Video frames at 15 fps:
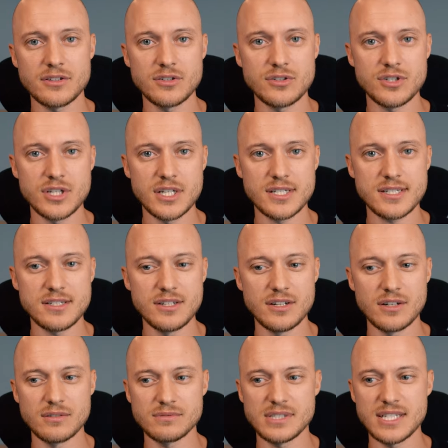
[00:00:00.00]
to just, you
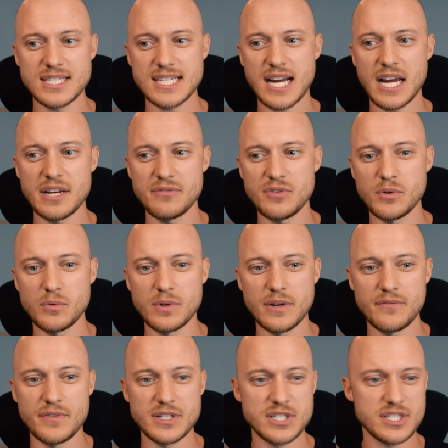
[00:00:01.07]
know, decide
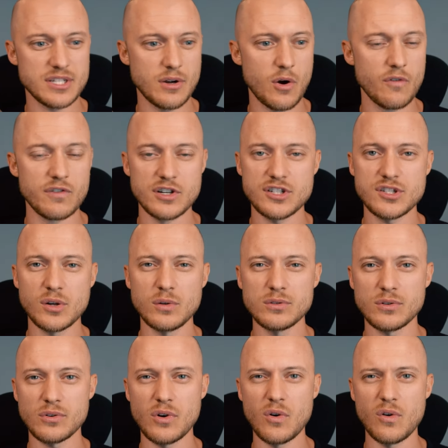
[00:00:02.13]
if it's oversold
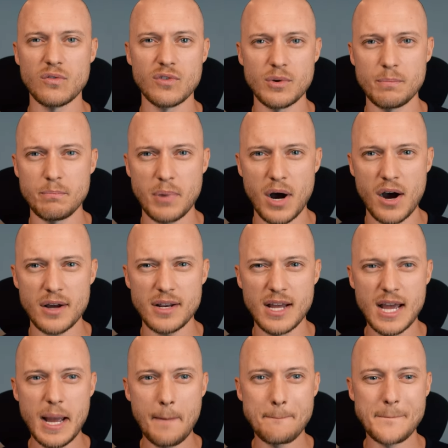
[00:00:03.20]
or overbought,
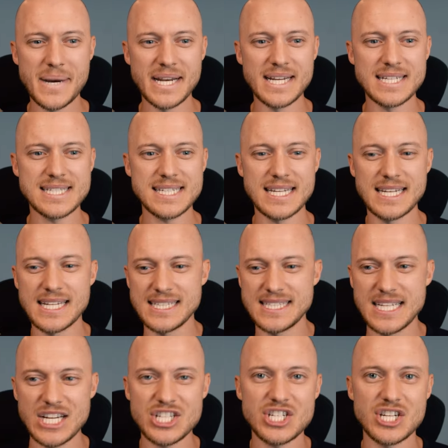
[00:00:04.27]
but it's an
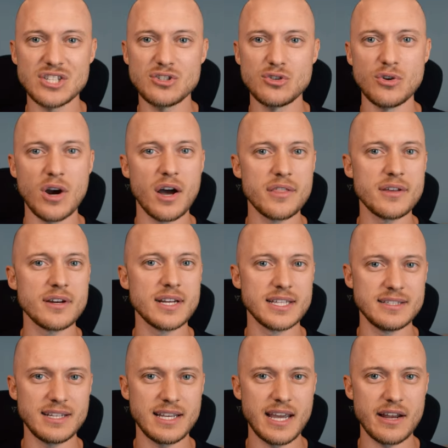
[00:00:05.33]
addition to other
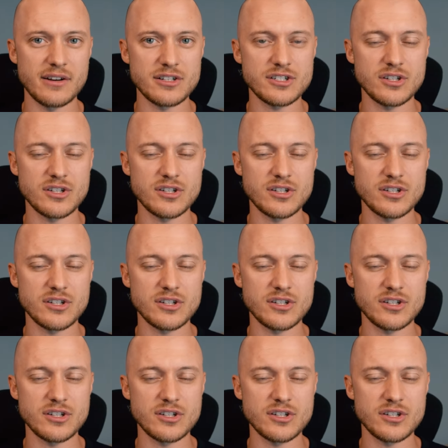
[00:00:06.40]
indicators.